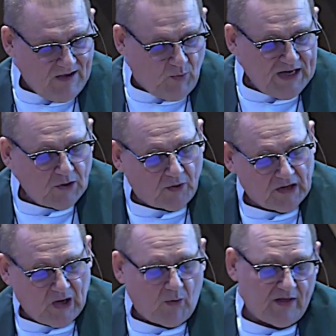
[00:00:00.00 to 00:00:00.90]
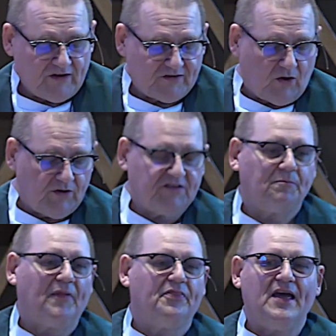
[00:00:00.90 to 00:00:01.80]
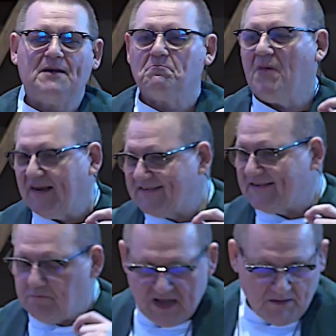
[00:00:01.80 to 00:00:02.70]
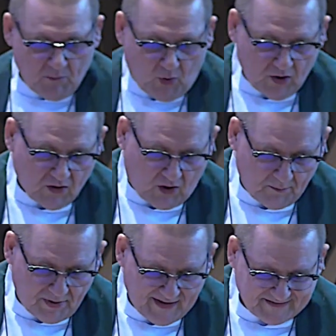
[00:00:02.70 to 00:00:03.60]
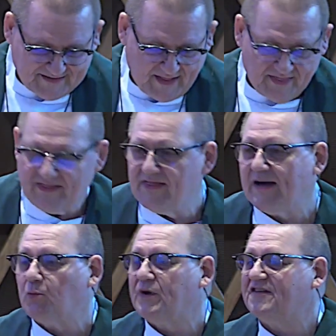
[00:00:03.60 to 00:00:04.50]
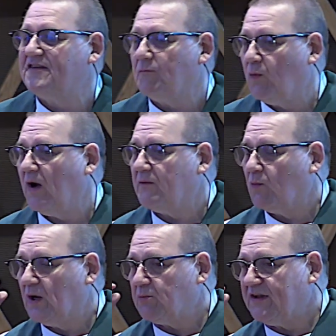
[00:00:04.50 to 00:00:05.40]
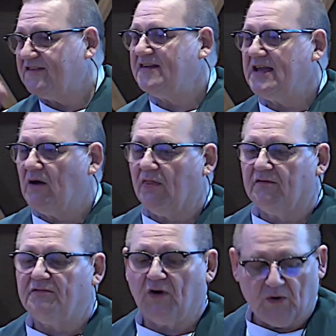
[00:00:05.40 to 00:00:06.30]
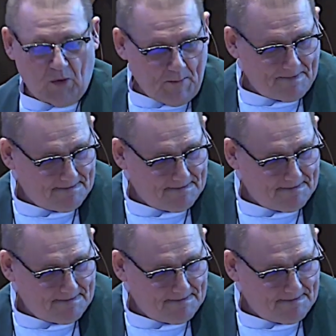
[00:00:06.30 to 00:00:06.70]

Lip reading: We don't know their stories, but they must be more complex than what we see on the photo.